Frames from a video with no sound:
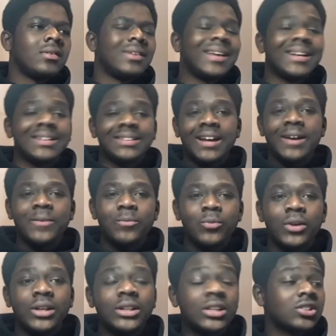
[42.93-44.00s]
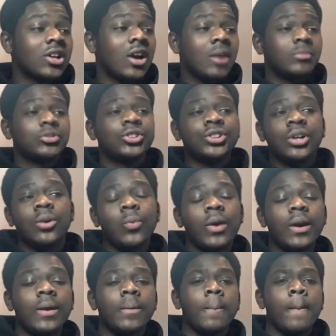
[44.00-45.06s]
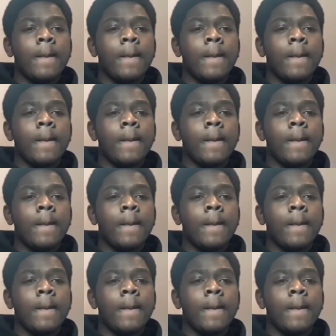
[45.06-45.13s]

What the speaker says: like that, when it doesn't come straight away,